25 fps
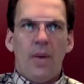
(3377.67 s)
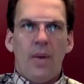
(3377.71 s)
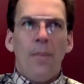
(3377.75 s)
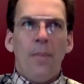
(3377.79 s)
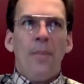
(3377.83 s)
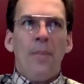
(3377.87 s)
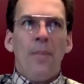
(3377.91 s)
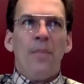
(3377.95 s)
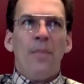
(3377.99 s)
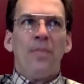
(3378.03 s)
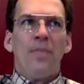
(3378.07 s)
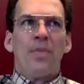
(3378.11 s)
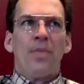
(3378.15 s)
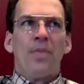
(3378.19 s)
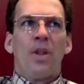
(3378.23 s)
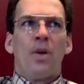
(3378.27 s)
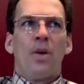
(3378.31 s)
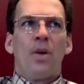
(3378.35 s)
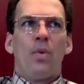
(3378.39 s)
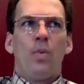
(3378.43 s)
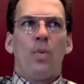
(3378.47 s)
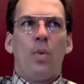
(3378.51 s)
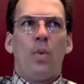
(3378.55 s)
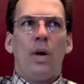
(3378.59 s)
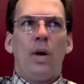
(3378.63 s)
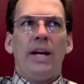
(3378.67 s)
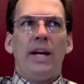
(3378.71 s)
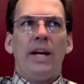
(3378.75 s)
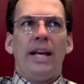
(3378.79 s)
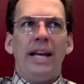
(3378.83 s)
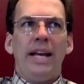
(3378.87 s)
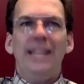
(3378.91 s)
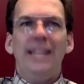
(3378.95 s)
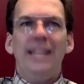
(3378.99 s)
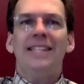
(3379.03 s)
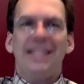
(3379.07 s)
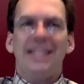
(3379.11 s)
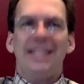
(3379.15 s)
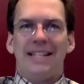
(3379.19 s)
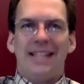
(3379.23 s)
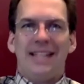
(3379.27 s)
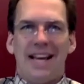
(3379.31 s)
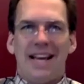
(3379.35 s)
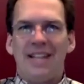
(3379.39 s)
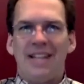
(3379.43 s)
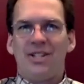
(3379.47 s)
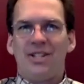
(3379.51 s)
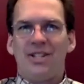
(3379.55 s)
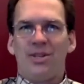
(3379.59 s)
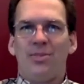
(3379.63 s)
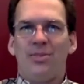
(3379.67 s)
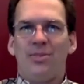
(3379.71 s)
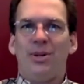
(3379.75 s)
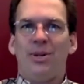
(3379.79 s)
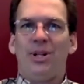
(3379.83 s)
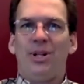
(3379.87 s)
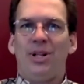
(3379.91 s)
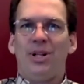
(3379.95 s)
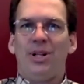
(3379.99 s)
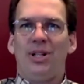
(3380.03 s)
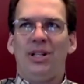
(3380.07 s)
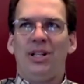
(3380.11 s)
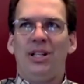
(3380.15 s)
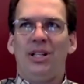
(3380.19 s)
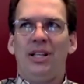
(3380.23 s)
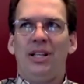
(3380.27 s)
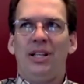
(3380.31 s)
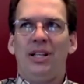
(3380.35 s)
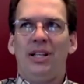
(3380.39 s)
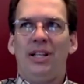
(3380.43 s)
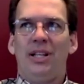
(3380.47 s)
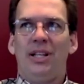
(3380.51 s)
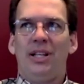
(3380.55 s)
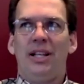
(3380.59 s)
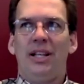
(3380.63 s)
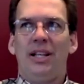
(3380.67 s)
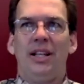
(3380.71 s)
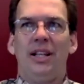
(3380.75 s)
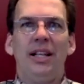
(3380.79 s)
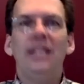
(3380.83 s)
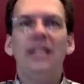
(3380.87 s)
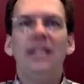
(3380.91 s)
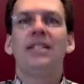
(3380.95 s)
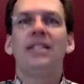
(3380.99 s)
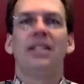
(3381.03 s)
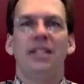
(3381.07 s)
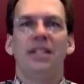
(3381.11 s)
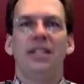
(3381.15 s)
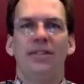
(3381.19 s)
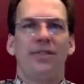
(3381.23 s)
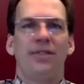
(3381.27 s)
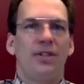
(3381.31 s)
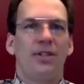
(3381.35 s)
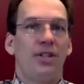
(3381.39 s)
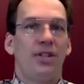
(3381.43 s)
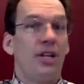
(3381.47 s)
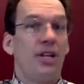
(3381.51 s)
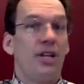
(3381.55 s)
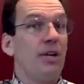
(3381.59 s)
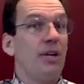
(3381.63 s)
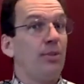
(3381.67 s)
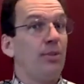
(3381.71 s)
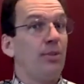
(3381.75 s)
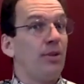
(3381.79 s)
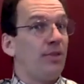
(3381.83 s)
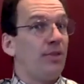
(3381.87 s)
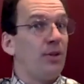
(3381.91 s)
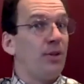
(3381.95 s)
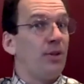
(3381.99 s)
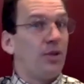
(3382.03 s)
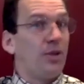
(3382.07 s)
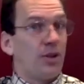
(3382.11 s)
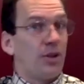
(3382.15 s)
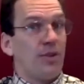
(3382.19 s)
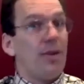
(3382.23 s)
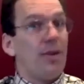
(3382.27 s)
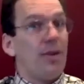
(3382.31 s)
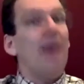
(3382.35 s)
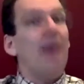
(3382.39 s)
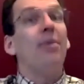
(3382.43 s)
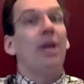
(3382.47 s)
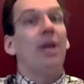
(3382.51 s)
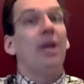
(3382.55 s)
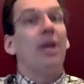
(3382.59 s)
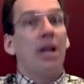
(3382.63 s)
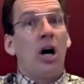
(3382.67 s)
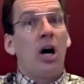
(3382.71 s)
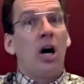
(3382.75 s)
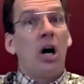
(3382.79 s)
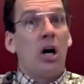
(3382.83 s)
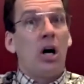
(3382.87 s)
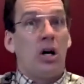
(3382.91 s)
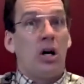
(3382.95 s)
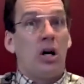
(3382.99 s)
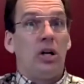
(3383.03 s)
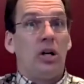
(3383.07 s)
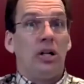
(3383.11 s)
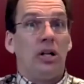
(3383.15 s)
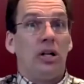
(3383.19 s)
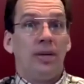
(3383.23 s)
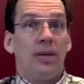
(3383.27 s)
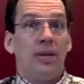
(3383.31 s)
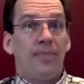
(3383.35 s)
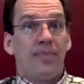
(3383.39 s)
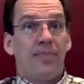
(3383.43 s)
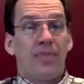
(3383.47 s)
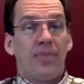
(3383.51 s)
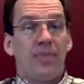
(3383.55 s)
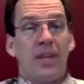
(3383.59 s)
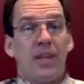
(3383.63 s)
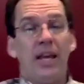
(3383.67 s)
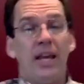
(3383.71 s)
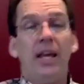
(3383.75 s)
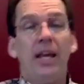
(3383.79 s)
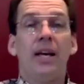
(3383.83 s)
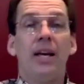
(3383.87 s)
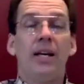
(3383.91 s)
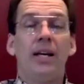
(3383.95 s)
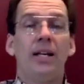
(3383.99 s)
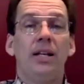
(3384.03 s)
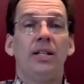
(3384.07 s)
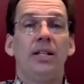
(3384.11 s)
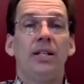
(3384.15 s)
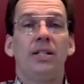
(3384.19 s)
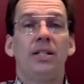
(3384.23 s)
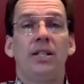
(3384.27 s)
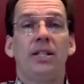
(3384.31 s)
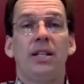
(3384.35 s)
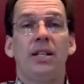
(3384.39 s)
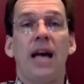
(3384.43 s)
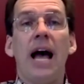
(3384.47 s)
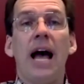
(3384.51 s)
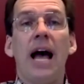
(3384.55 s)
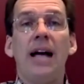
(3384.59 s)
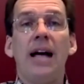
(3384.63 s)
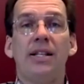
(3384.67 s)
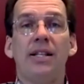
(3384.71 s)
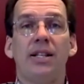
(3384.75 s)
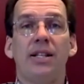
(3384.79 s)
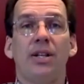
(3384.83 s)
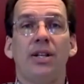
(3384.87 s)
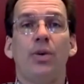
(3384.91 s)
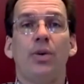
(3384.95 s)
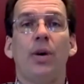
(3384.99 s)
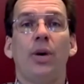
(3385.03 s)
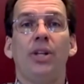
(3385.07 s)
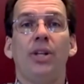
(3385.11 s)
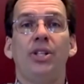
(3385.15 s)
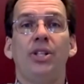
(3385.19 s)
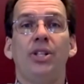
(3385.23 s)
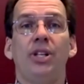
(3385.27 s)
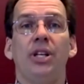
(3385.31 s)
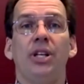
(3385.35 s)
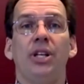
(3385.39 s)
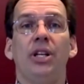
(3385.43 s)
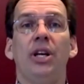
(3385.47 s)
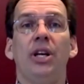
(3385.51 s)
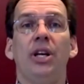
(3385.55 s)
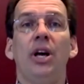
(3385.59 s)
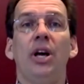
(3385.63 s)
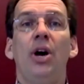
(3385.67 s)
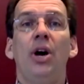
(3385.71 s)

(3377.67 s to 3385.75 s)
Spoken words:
Mm-hmm. What isn't testable, at least in the foreseeable future, maybe at all, is to ask the question,